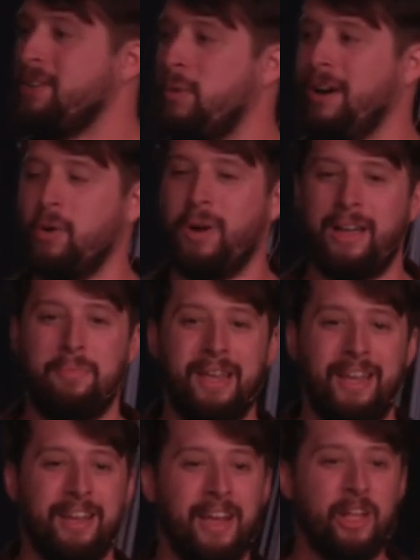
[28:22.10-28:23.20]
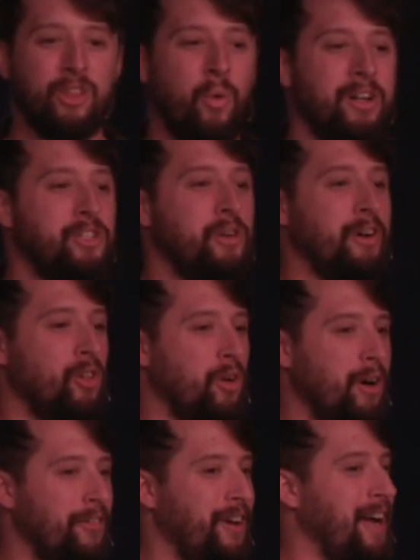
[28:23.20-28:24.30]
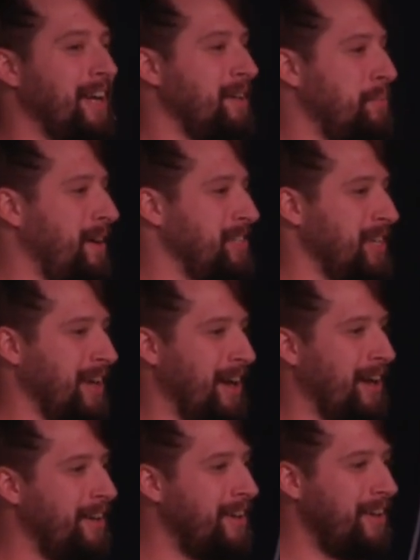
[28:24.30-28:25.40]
walk away, being the ones who are glorifying and praising God.